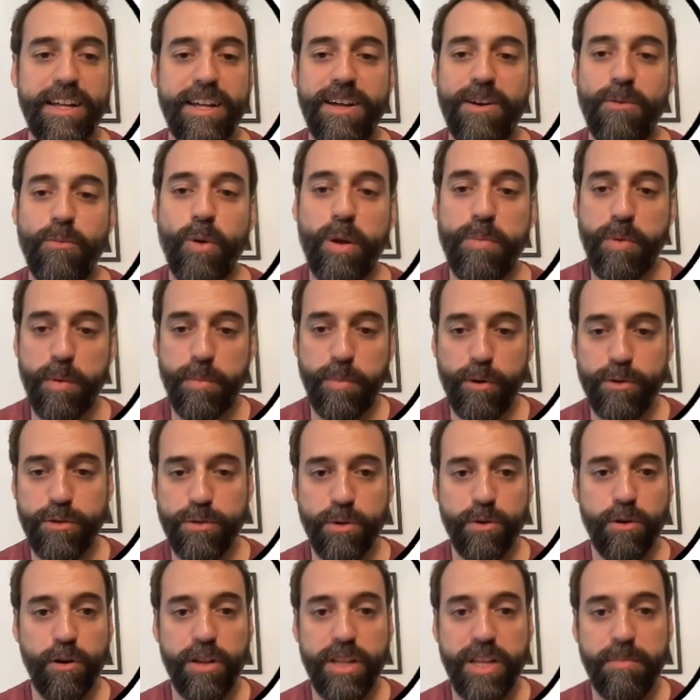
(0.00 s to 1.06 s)
we propose
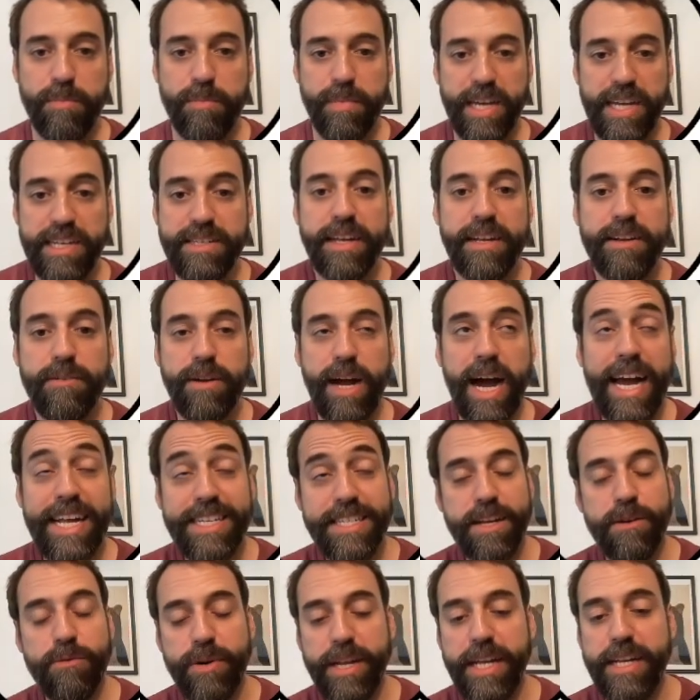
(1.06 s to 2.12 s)
to call them
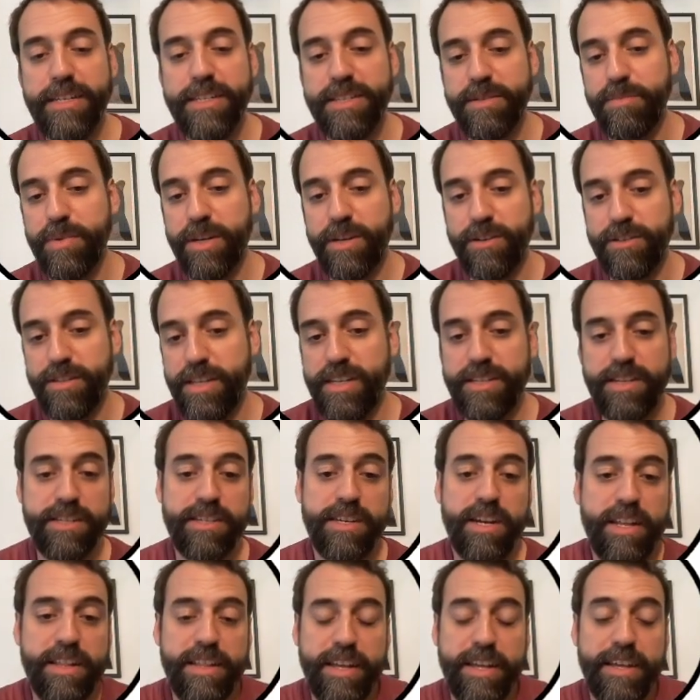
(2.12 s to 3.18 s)
Ising rings because
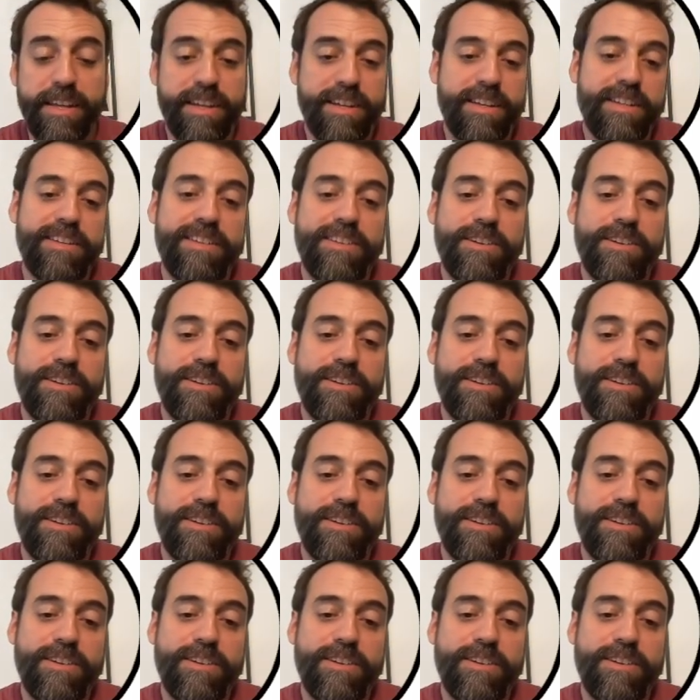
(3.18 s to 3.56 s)
essentially they